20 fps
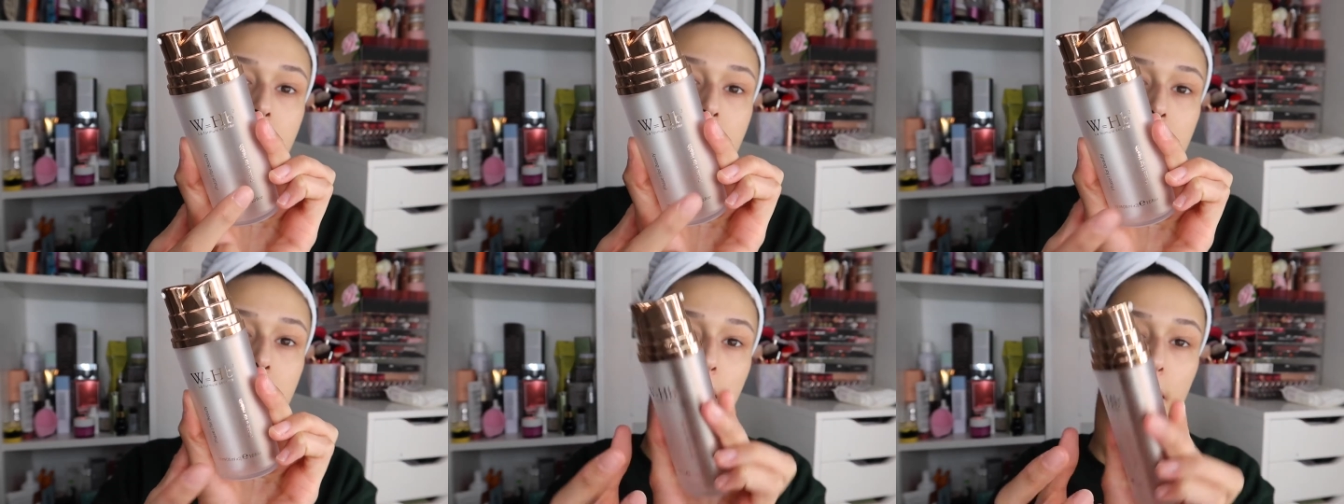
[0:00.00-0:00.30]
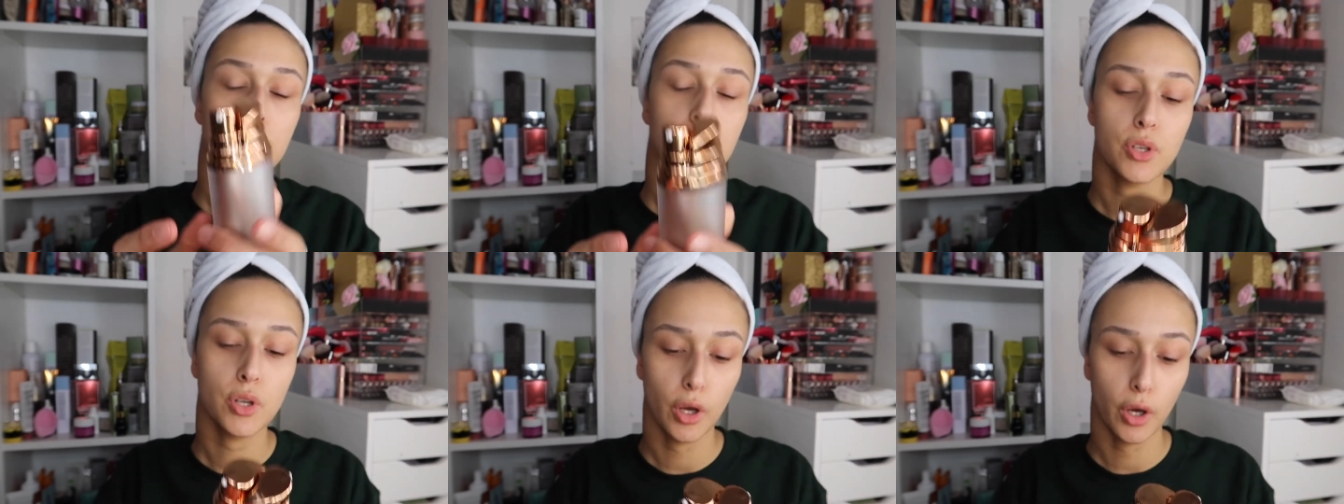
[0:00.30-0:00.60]

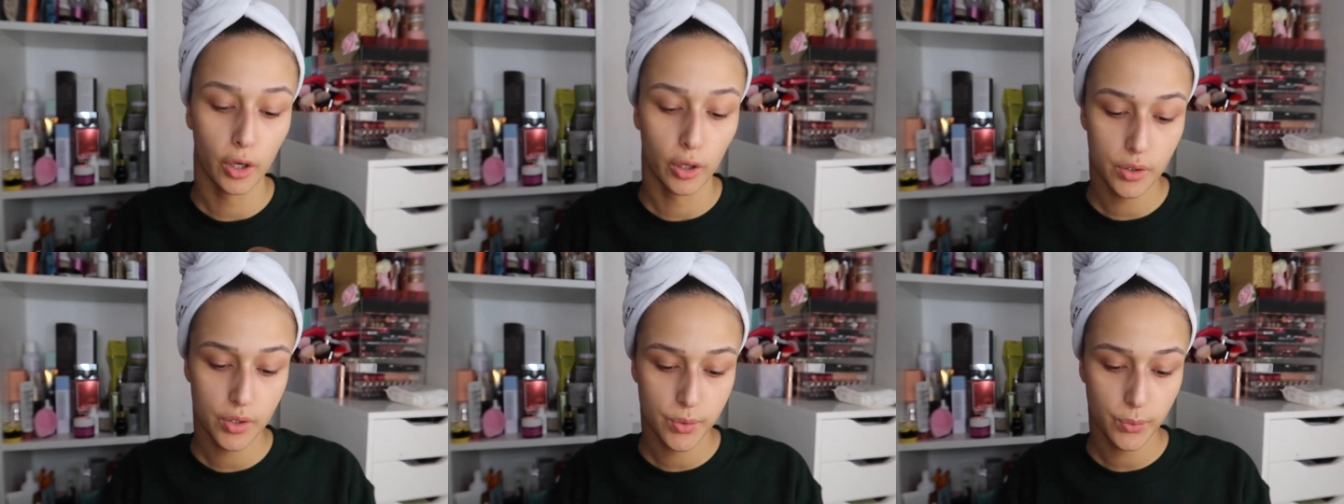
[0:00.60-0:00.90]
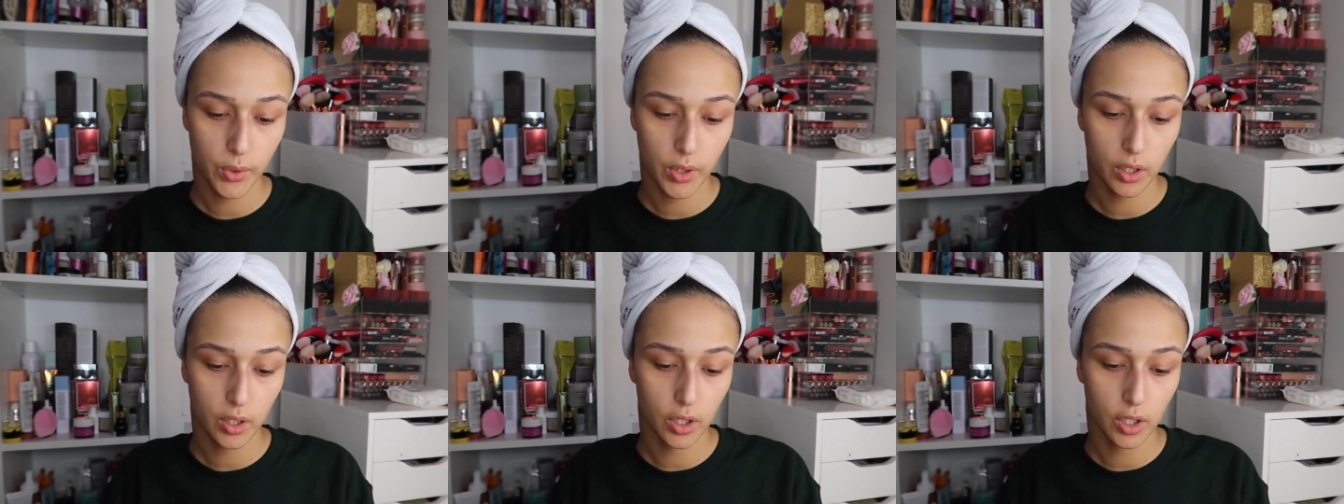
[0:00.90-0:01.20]
step two.
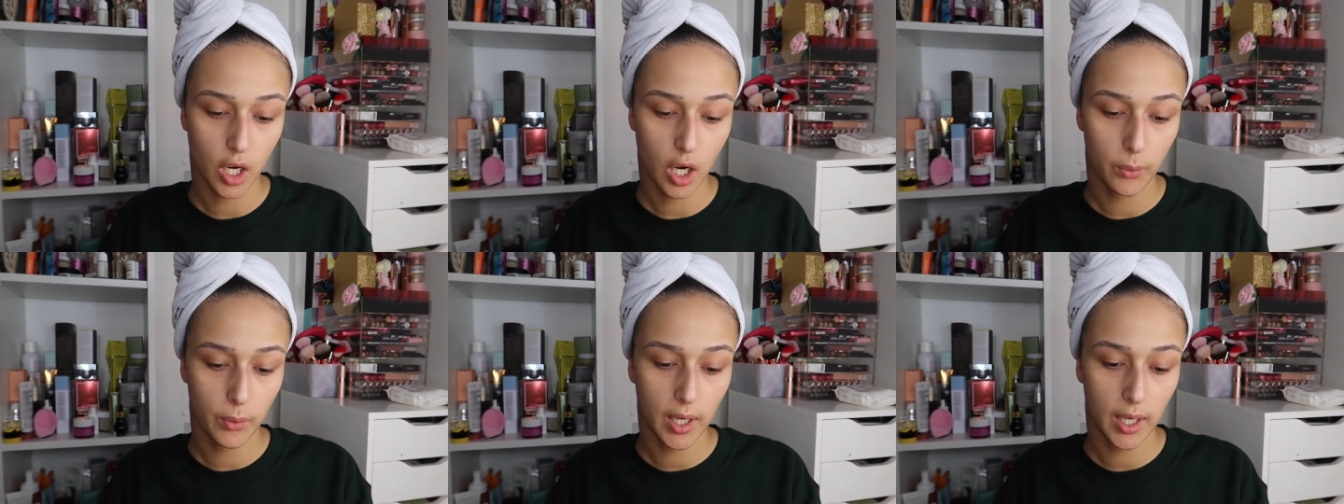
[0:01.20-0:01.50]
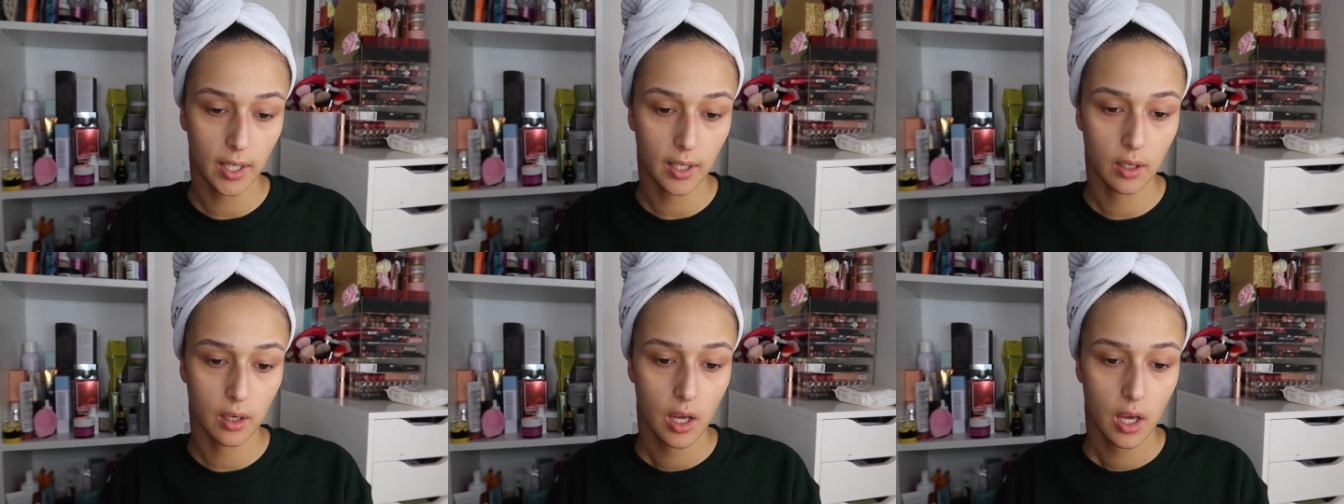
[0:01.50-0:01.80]
So we're going to go
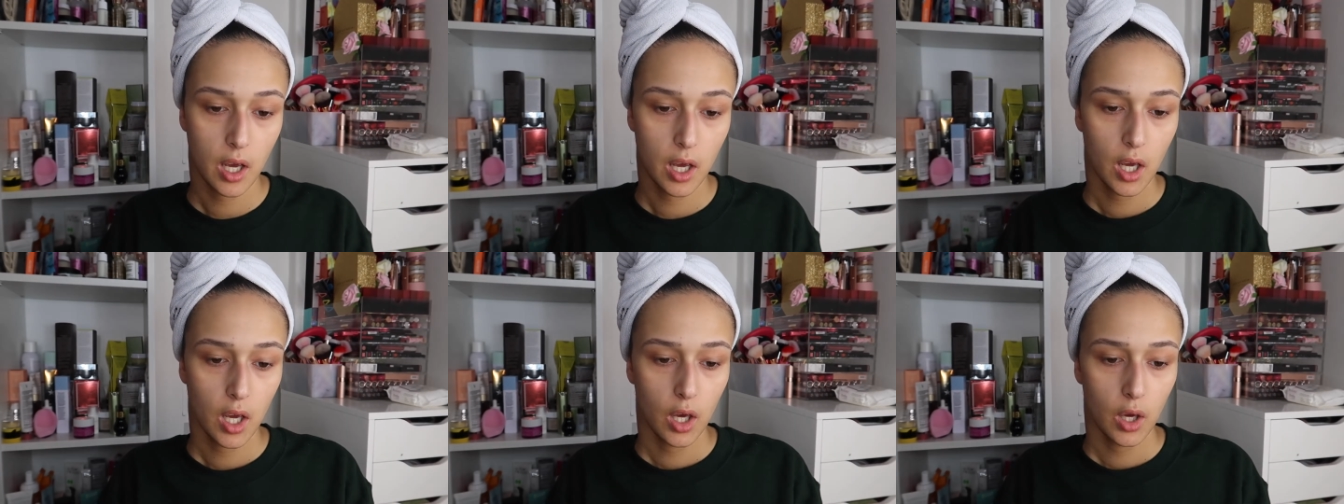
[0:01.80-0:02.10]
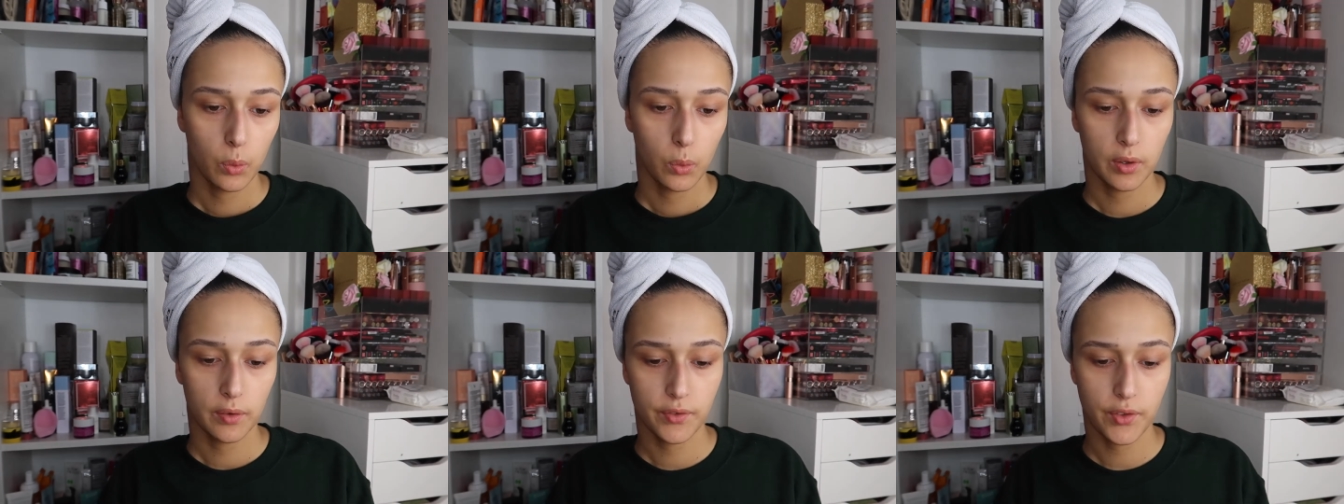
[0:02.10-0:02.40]
in
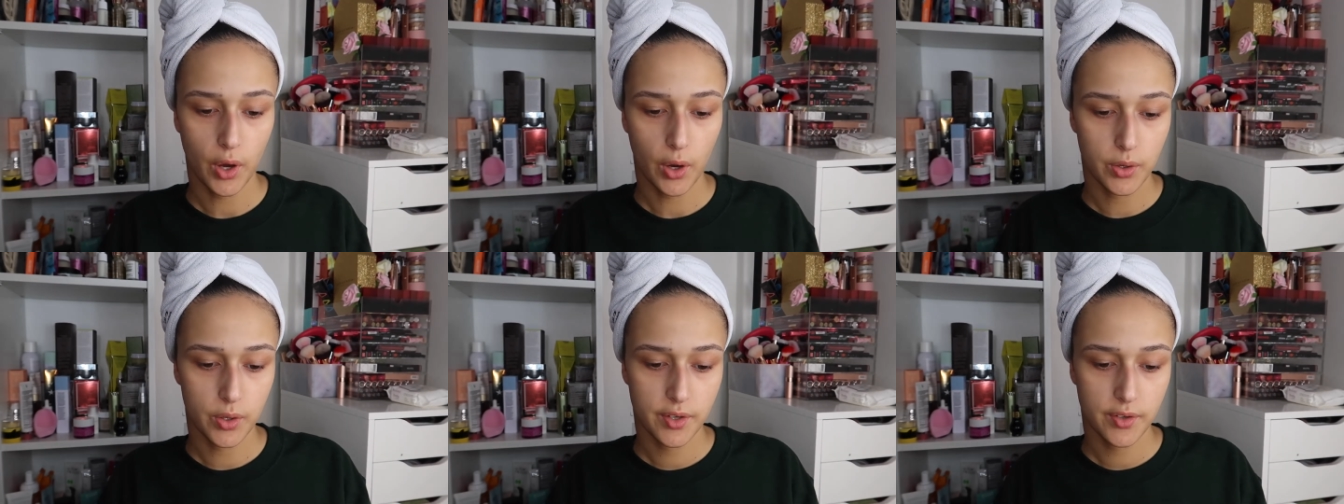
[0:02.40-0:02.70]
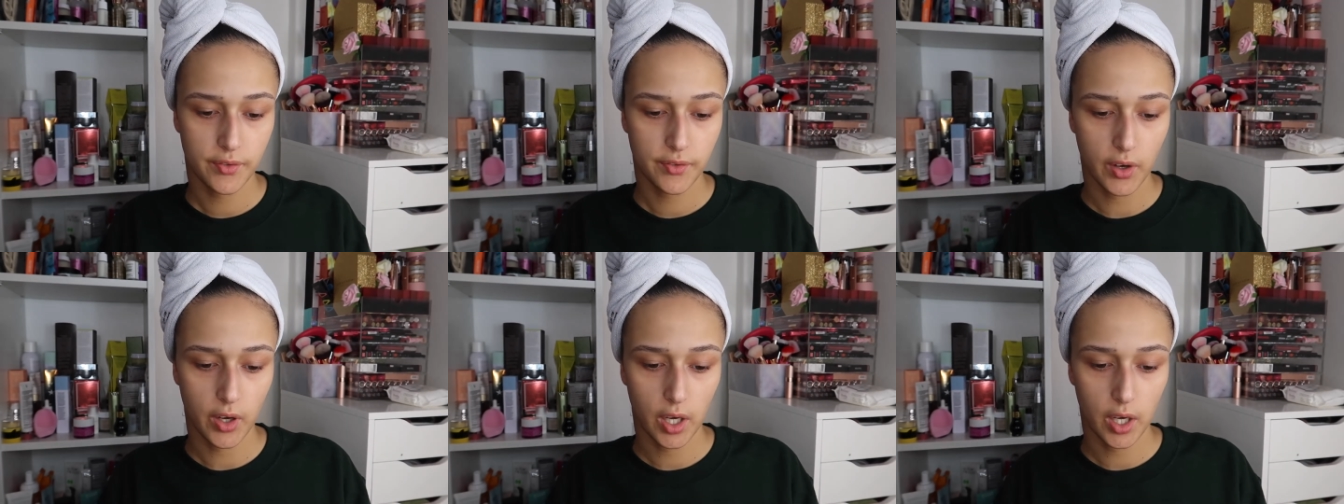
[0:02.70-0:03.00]
with
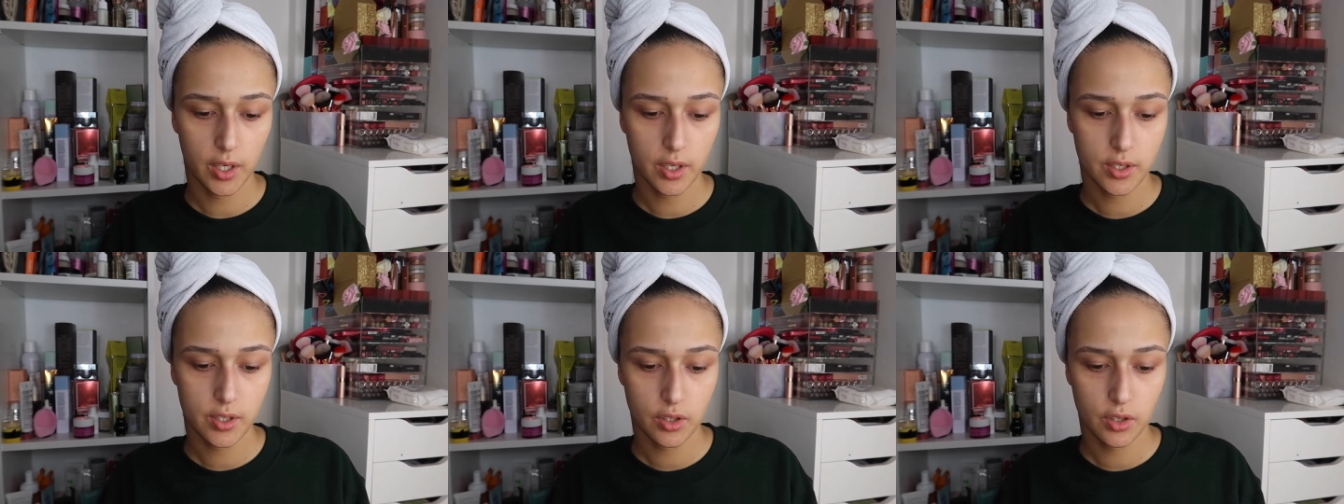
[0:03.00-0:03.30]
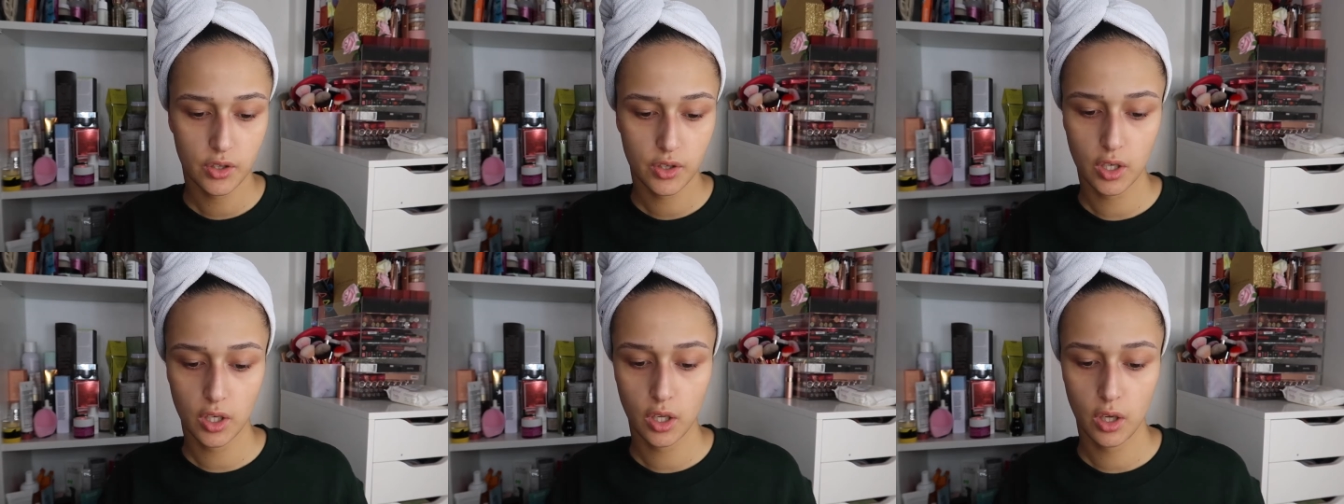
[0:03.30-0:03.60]
those first.
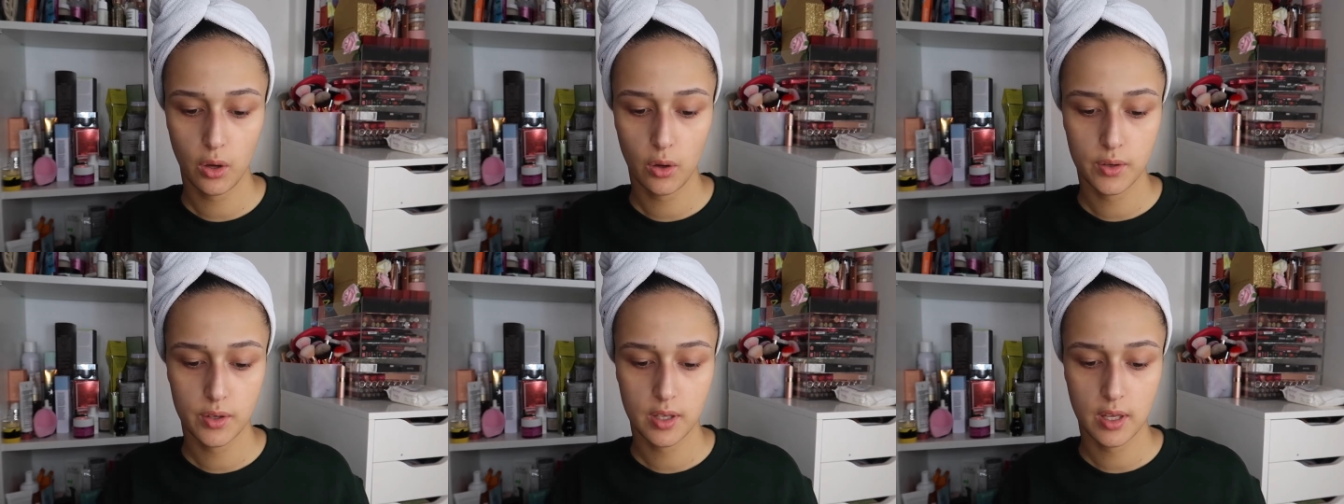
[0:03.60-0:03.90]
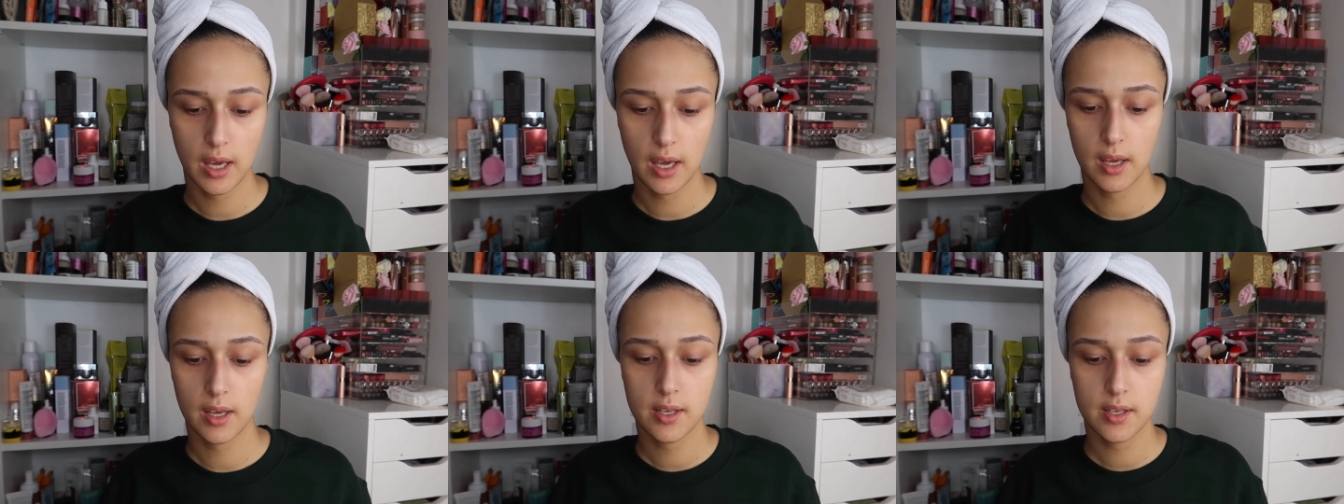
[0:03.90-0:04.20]
Just going to use
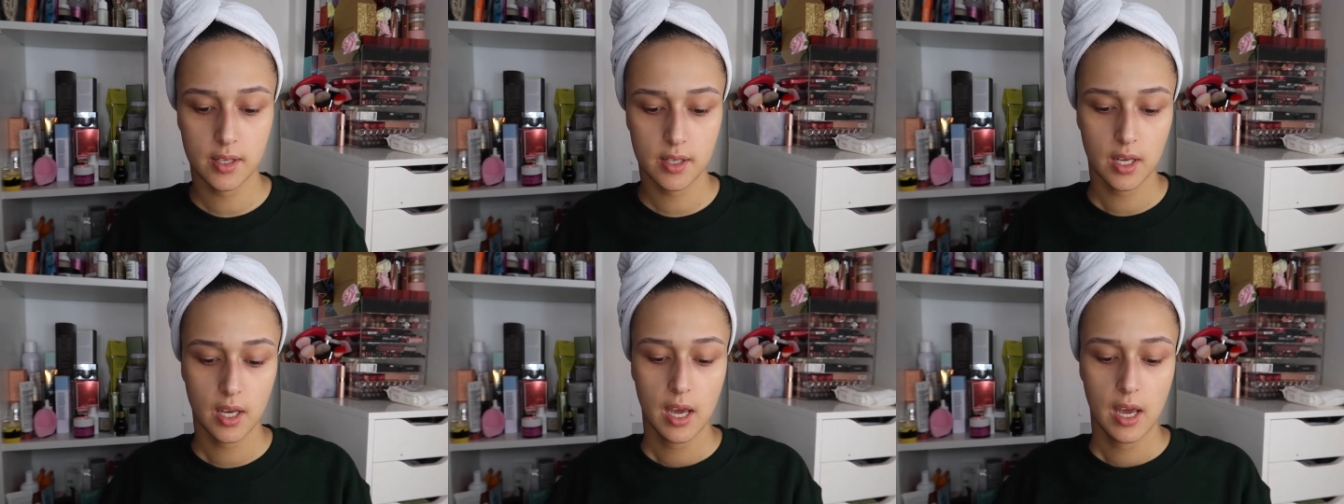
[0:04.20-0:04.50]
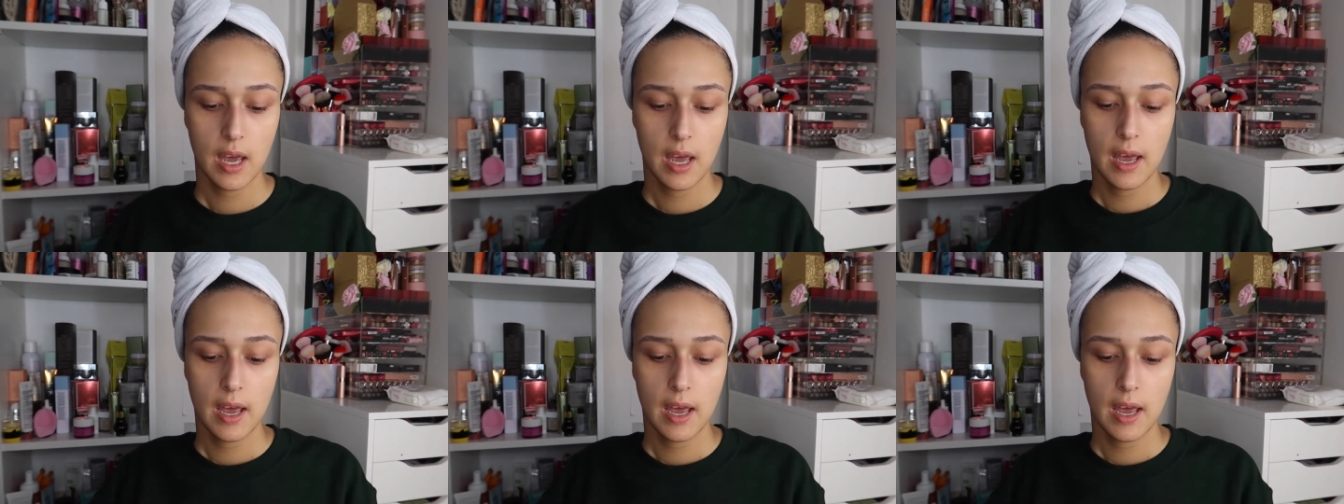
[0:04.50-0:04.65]
this.